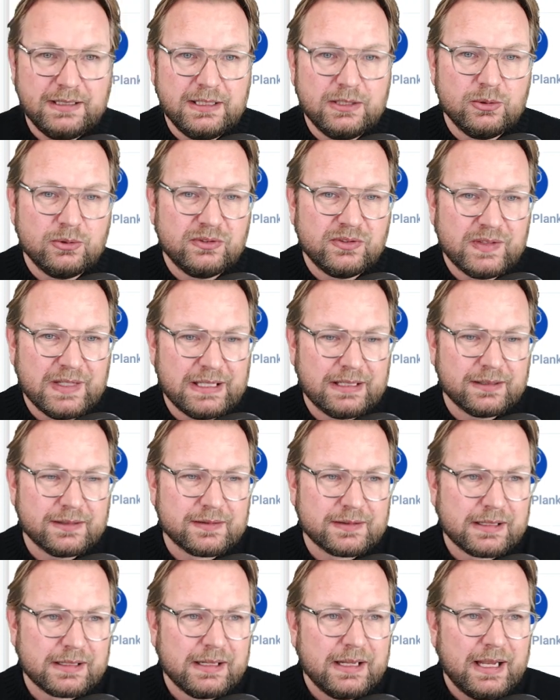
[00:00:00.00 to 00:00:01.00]
new
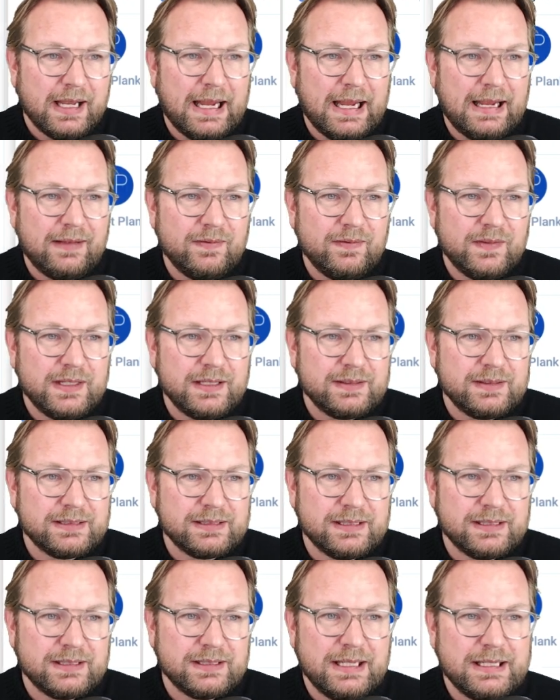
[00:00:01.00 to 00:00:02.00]
ticket. And
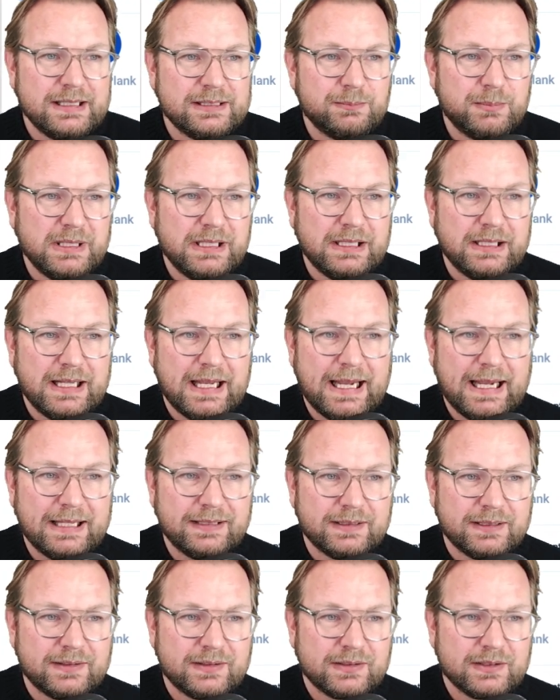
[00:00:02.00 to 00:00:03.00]
this is being
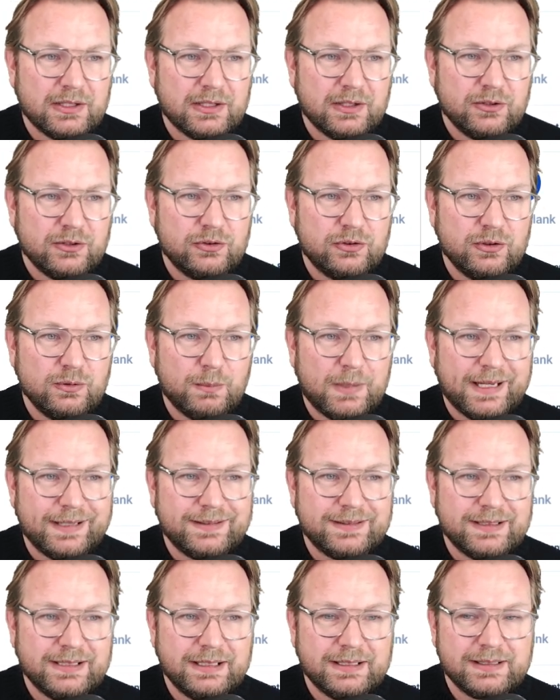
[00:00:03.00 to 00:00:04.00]
added to my
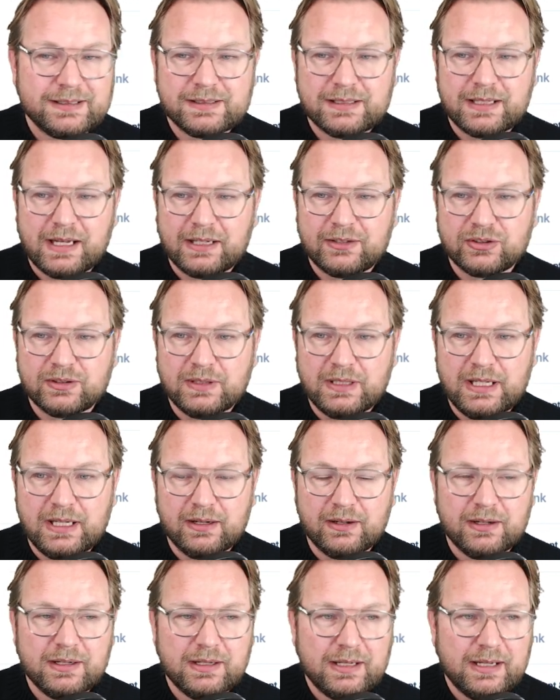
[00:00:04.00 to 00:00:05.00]
ticket section
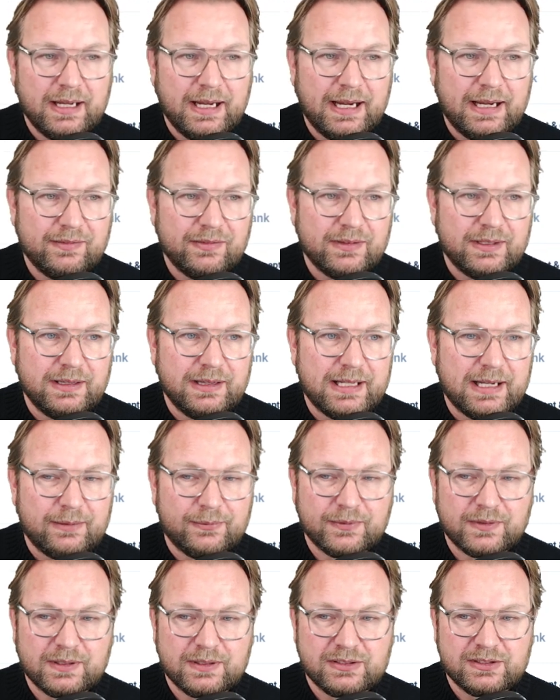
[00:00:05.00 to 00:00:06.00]
here at the
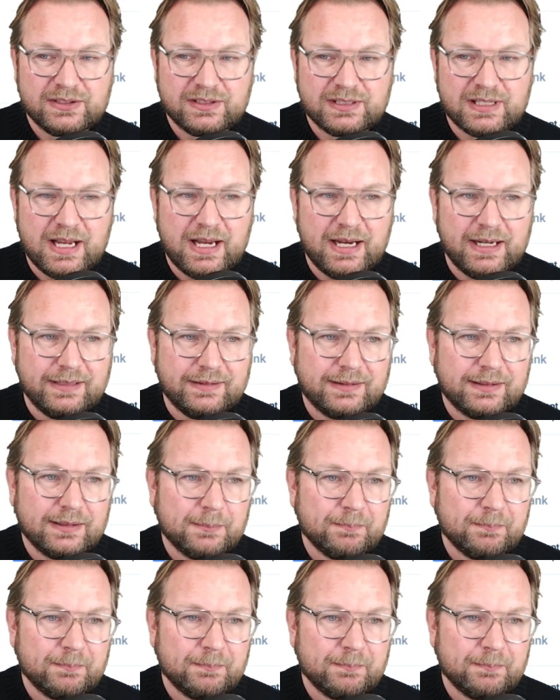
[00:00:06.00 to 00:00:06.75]
left side.